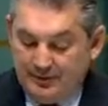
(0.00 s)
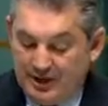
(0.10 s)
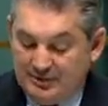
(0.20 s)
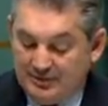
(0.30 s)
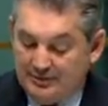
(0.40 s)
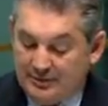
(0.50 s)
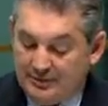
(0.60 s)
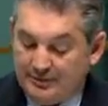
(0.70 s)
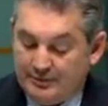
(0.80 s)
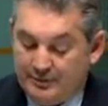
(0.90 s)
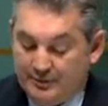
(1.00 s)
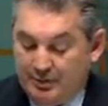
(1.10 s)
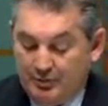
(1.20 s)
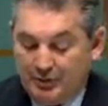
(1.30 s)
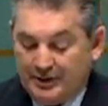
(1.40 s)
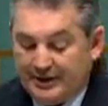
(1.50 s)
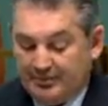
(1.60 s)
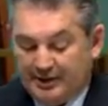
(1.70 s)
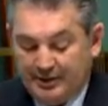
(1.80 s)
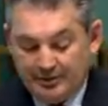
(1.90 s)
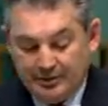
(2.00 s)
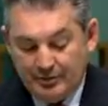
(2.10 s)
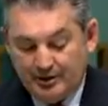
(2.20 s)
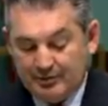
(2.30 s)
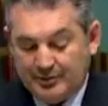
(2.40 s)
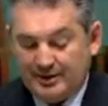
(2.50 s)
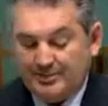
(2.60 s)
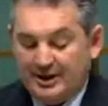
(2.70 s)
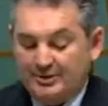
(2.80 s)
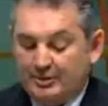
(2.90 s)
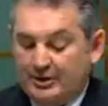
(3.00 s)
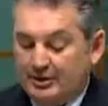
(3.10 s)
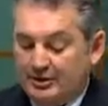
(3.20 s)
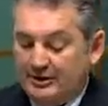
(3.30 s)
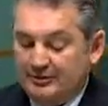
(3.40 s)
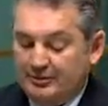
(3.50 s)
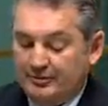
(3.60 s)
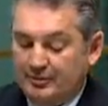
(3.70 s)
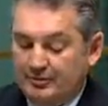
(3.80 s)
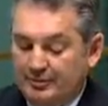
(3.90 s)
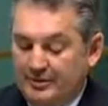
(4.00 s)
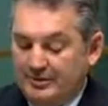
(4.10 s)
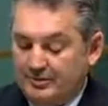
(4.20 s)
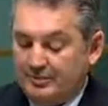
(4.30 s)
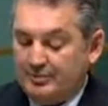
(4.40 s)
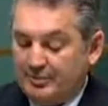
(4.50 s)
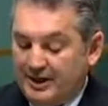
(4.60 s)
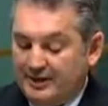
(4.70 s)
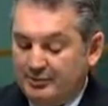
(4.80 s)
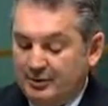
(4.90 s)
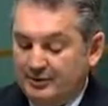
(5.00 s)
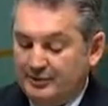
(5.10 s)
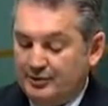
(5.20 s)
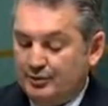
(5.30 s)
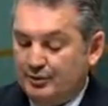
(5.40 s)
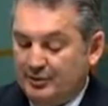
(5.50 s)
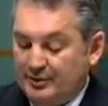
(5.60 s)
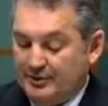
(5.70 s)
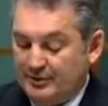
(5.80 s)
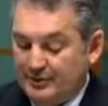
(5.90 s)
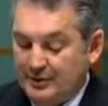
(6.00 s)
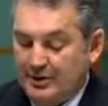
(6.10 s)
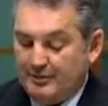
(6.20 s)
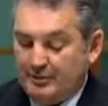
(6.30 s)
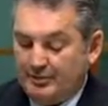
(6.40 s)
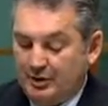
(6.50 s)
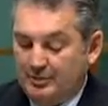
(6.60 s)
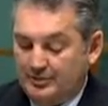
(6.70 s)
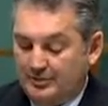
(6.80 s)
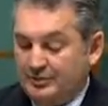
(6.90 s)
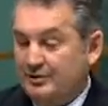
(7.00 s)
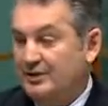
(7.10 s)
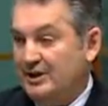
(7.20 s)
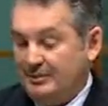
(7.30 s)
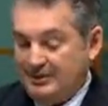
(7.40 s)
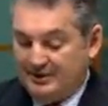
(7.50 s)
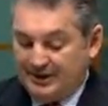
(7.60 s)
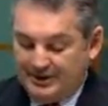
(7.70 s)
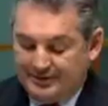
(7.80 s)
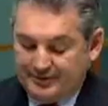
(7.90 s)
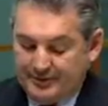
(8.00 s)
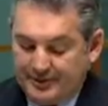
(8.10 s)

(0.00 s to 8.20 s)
These provisions will allow parents who are on unpaid parental leave to perform permissible paid work for short periods for the purposes of keeping in touch.